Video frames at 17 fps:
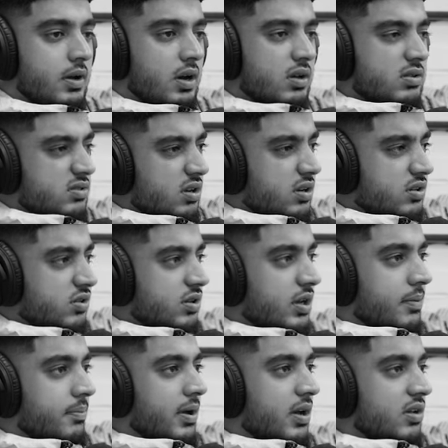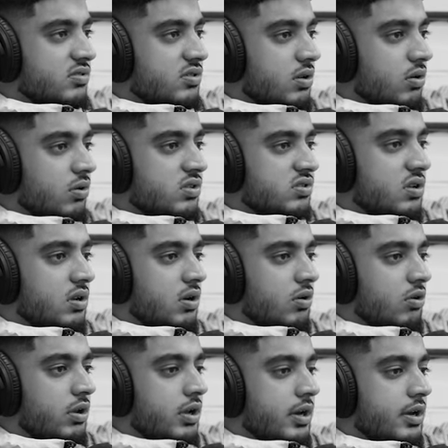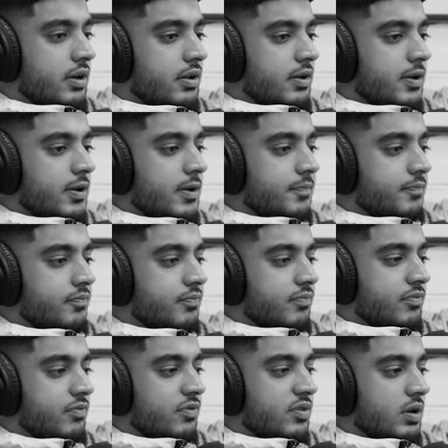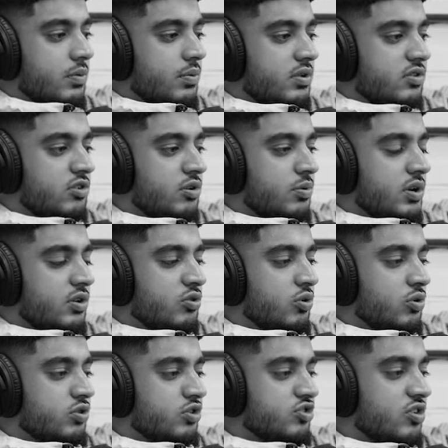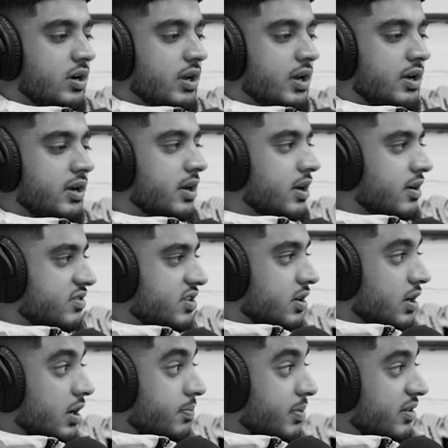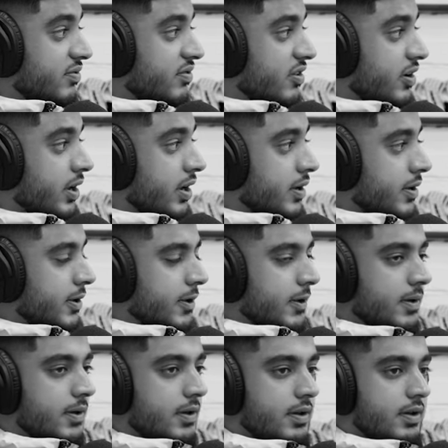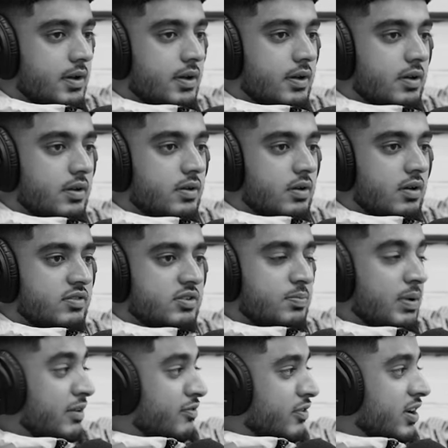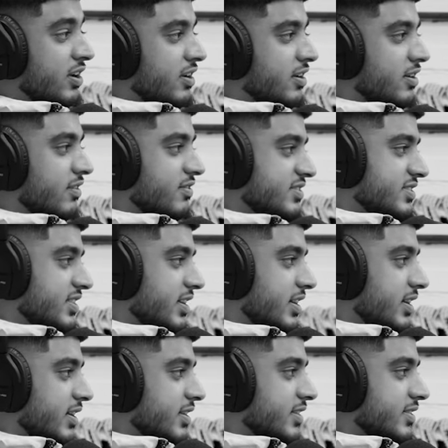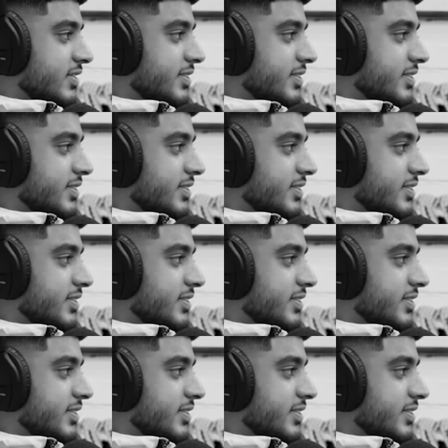I started to get better slowly. And there was doing a tour to Sri Lanka, and obviously I got picked for it. Obviously, playing for England, obviously,